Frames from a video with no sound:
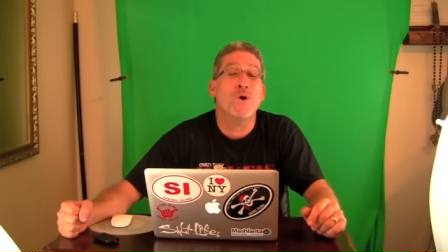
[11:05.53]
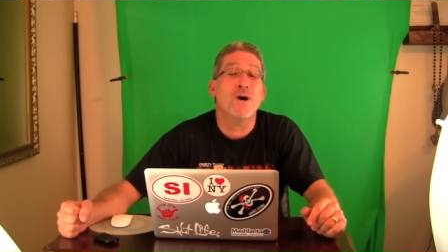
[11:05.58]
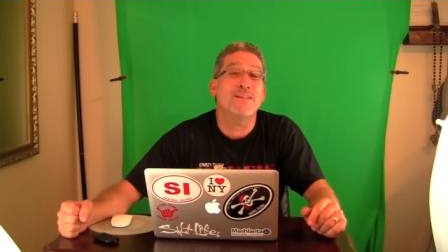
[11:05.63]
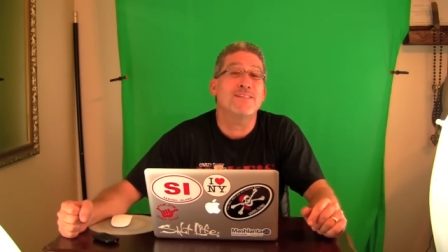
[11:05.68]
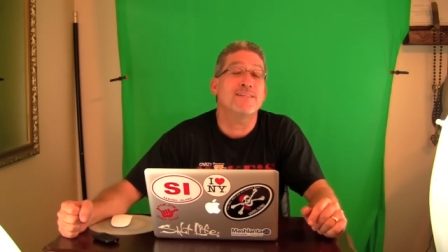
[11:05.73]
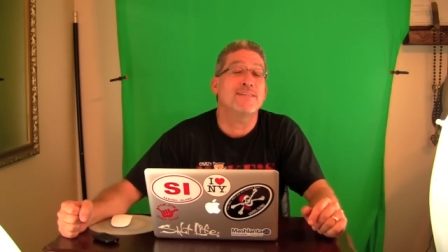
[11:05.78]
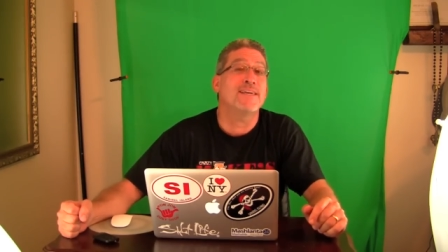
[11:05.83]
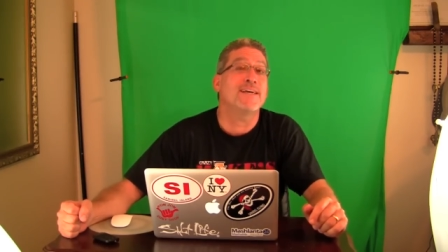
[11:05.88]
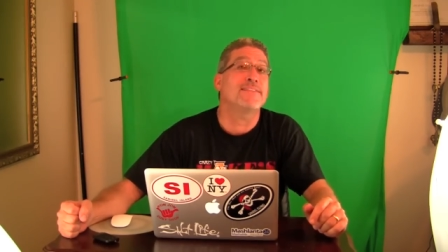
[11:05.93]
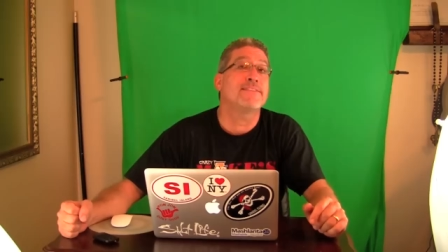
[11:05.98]

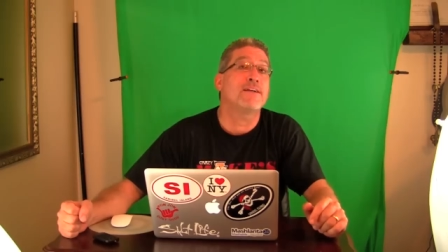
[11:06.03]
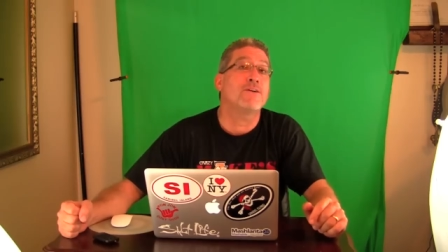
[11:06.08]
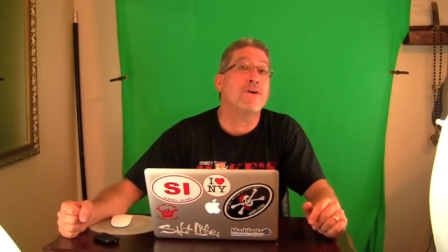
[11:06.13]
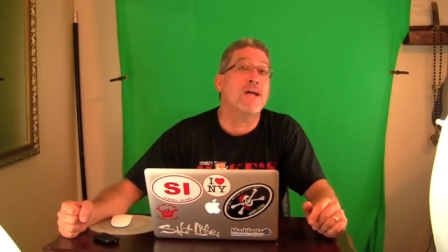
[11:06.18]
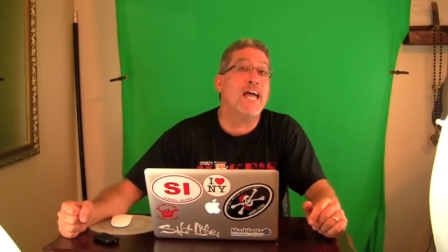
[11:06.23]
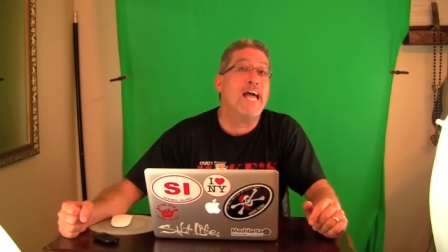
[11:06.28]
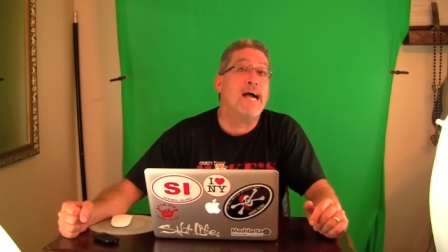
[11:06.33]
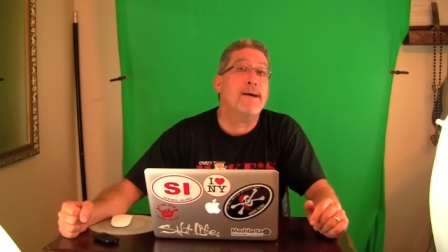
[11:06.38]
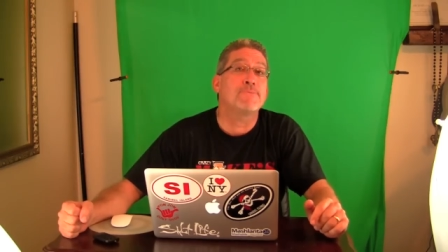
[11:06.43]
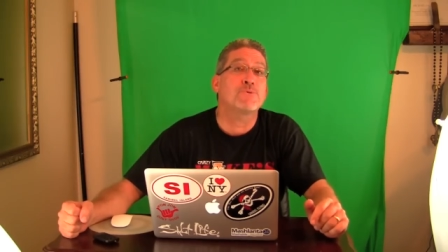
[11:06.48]
want to get their
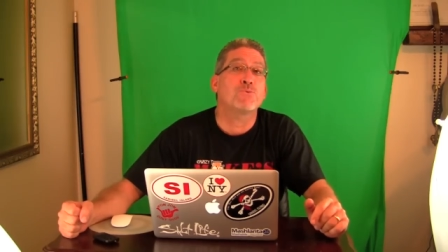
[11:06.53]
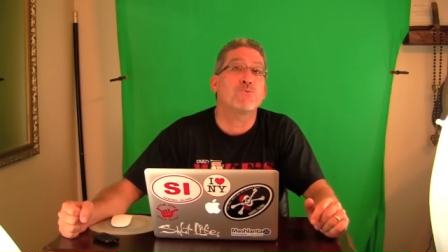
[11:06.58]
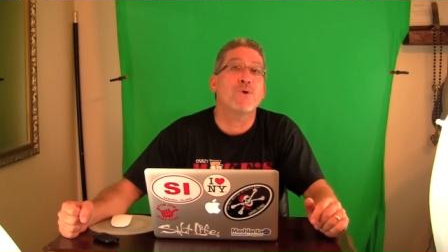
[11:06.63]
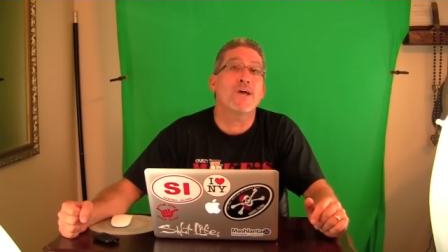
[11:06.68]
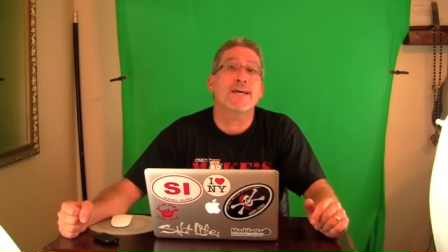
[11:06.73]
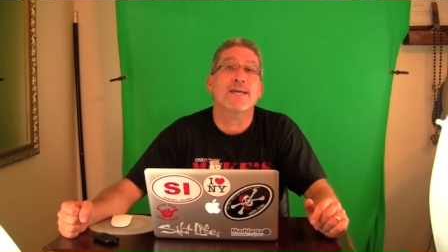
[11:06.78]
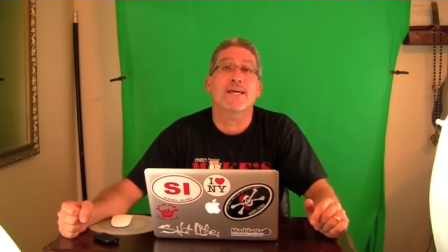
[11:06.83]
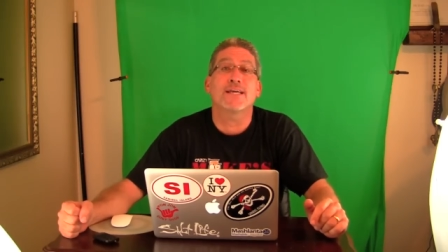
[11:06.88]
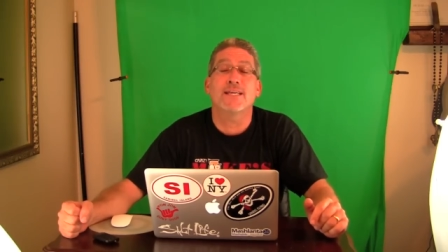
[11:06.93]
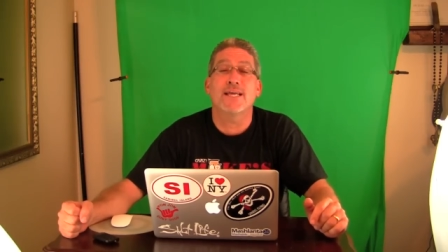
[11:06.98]
apps
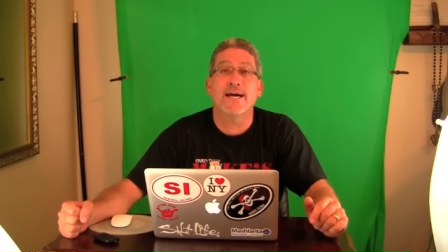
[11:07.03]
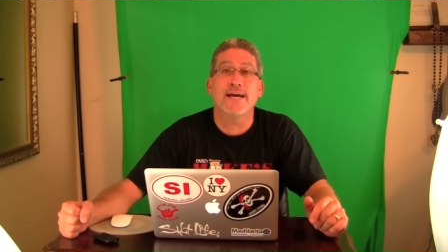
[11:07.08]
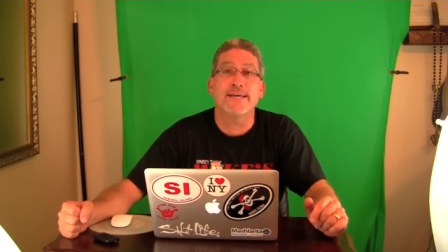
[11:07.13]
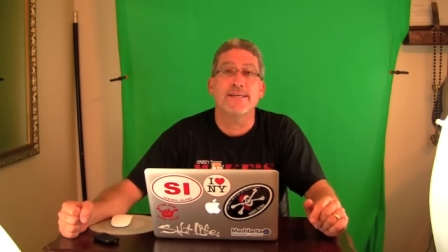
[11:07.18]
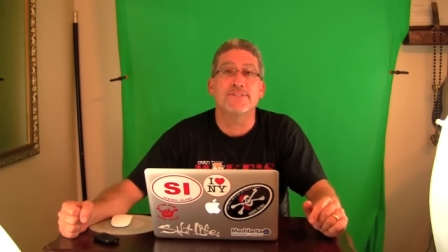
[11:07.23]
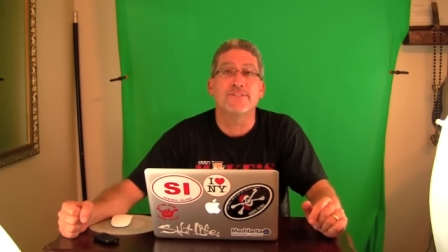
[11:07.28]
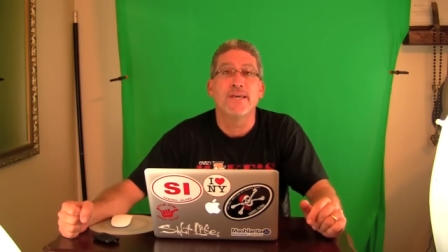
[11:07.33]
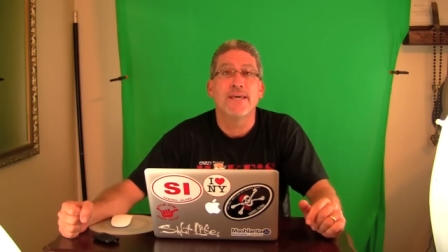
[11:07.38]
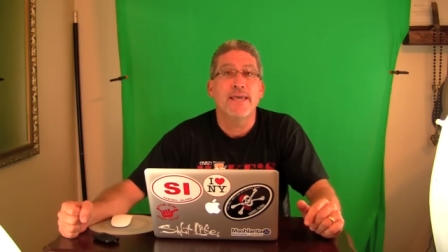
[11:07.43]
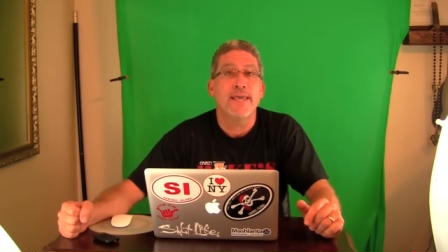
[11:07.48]

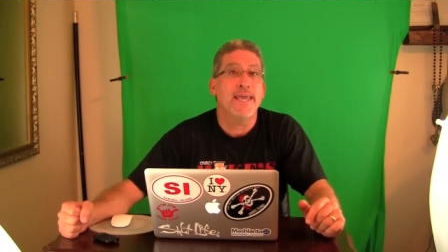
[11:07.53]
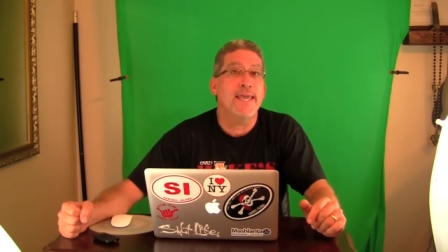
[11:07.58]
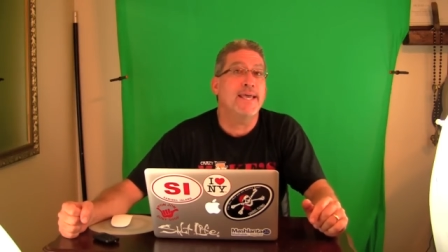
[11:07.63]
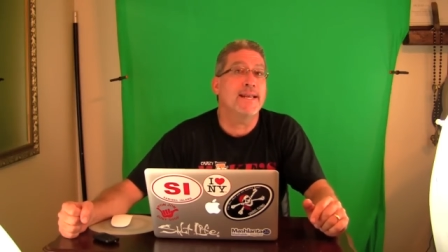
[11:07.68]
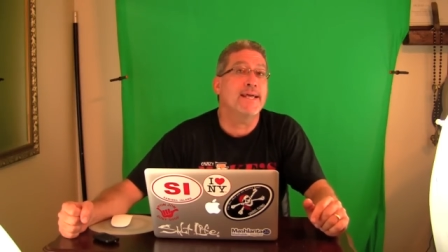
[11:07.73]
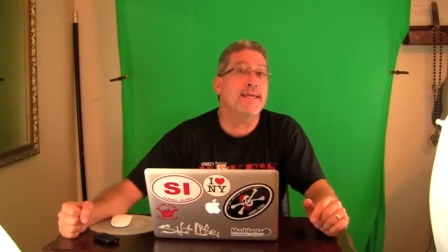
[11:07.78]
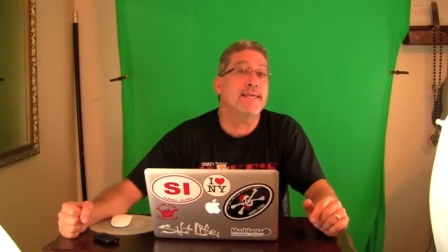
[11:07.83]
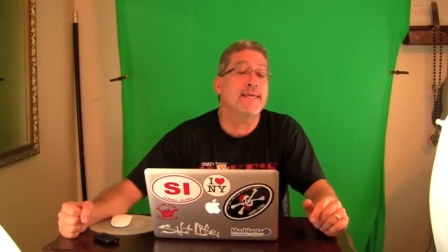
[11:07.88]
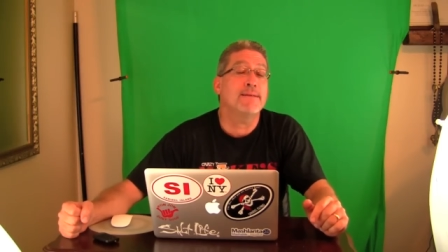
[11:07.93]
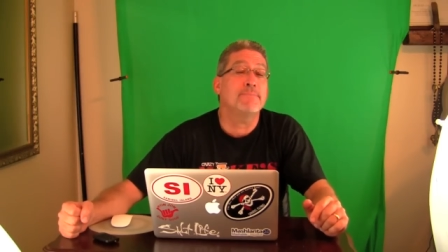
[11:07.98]
recognized.
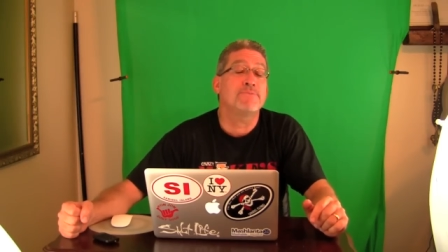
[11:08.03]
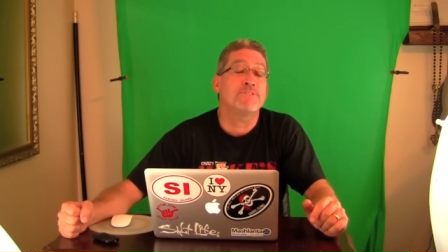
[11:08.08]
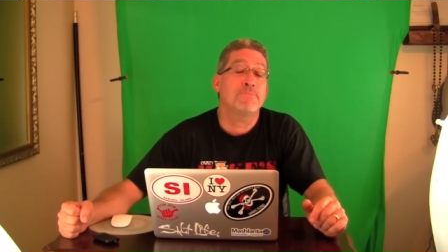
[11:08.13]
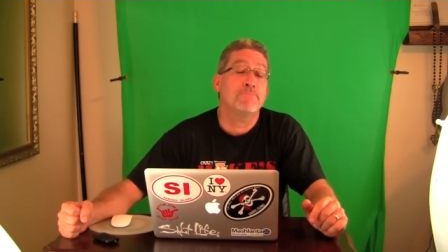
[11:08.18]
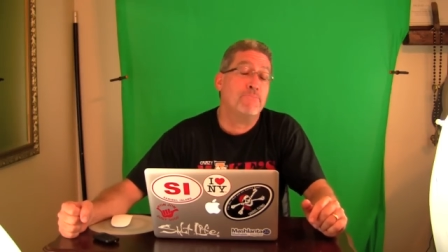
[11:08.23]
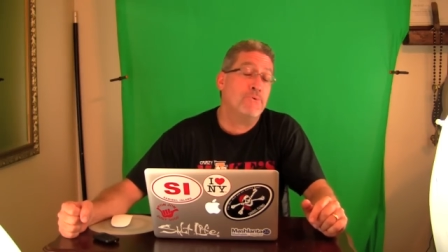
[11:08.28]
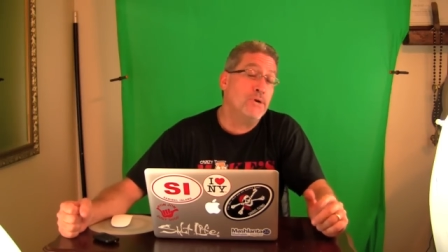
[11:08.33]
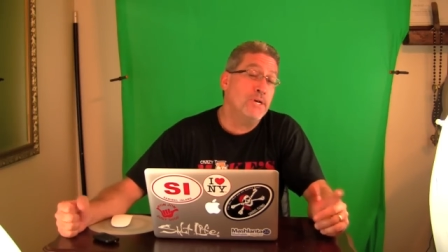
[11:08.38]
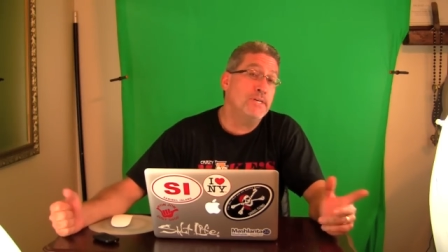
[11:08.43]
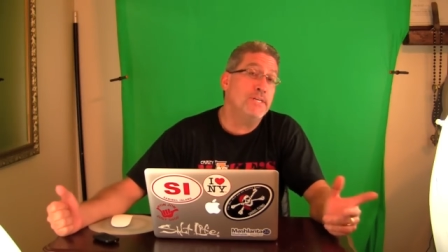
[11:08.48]
And I get
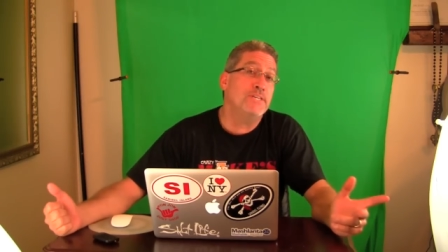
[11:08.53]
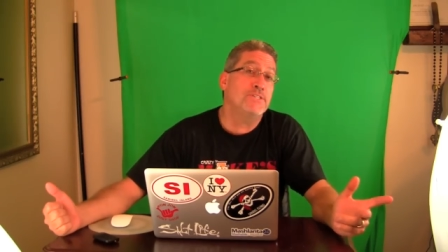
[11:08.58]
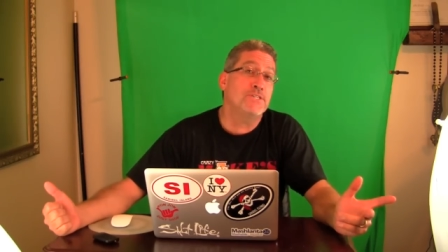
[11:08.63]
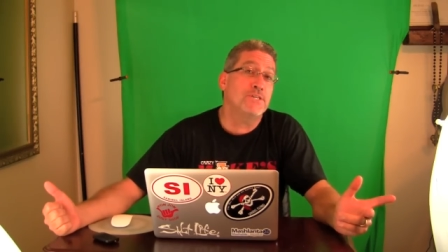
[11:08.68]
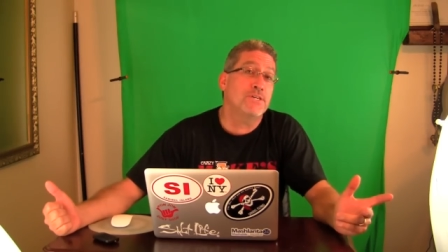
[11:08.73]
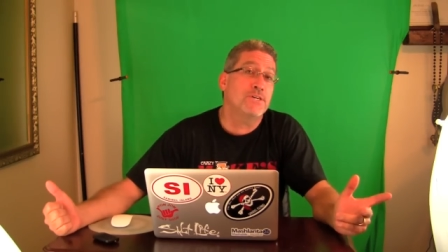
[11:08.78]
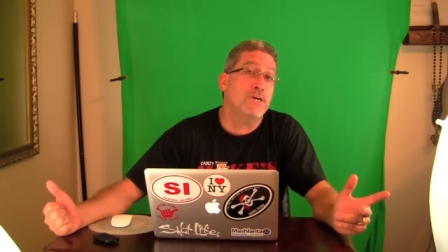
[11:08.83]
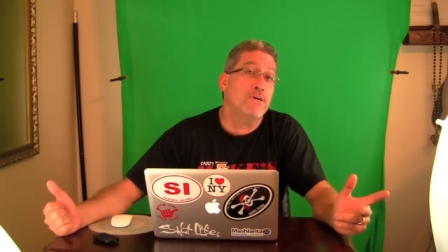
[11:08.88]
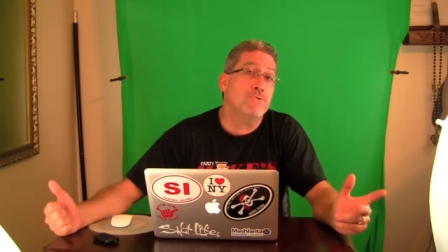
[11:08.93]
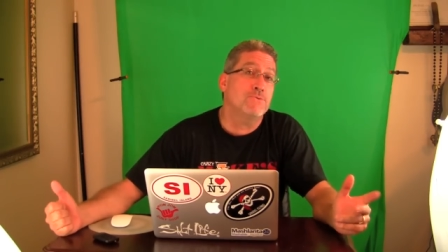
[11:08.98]
some pretty
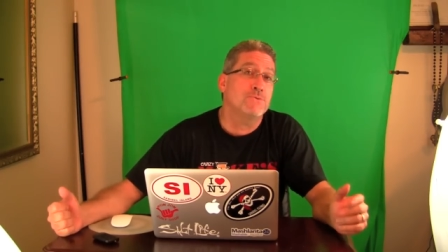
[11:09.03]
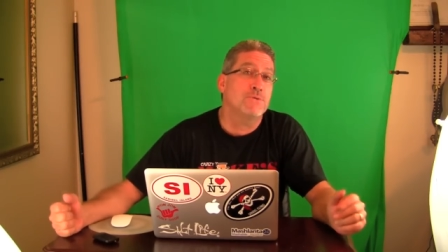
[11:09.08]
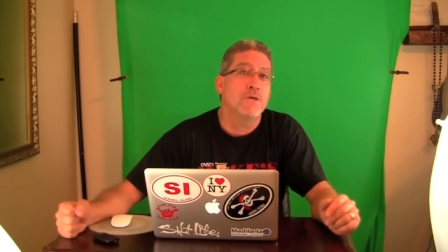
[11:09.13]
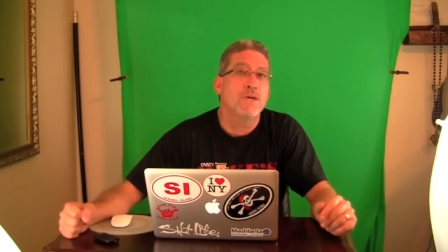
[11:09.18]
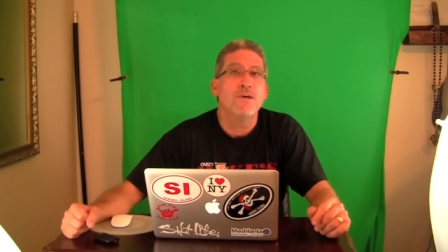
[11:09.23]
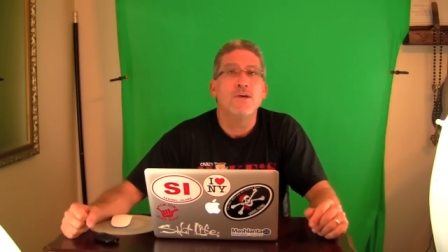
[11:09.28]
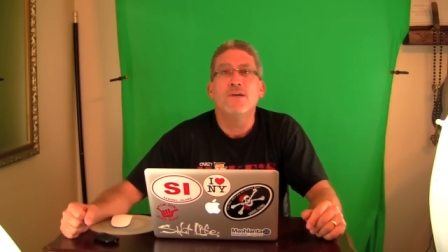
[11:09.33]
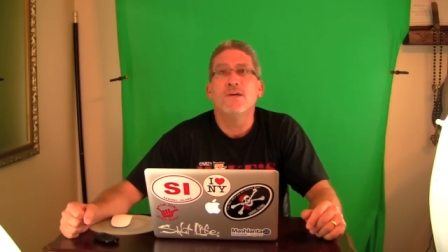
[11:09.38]
decent codes.